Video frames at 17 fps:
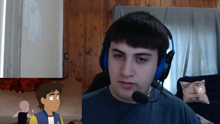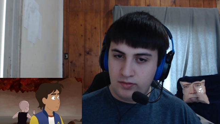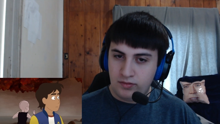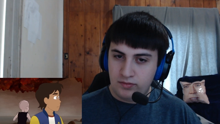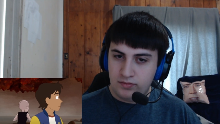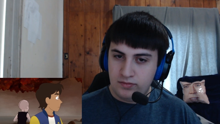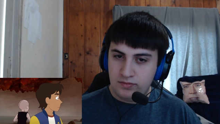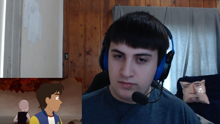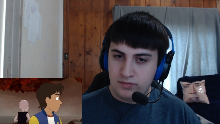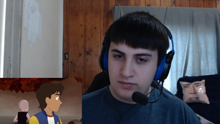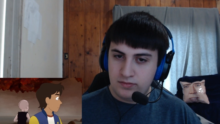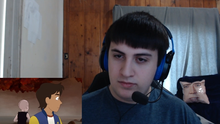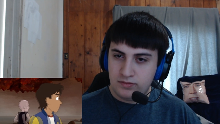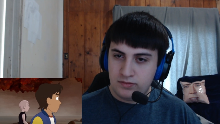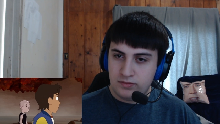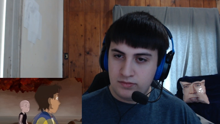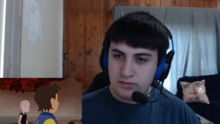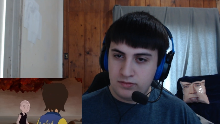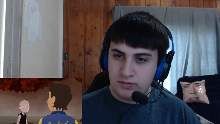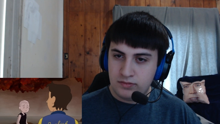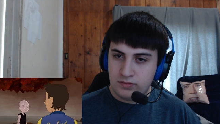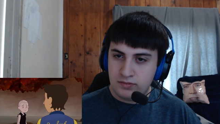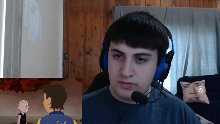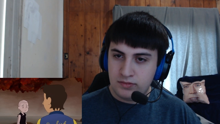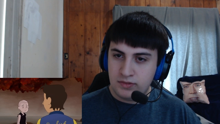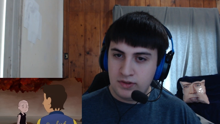
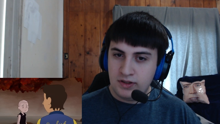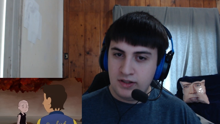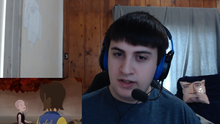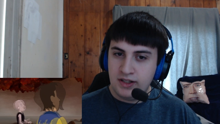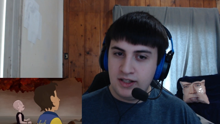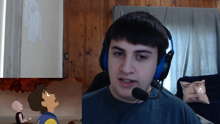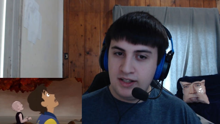(silence)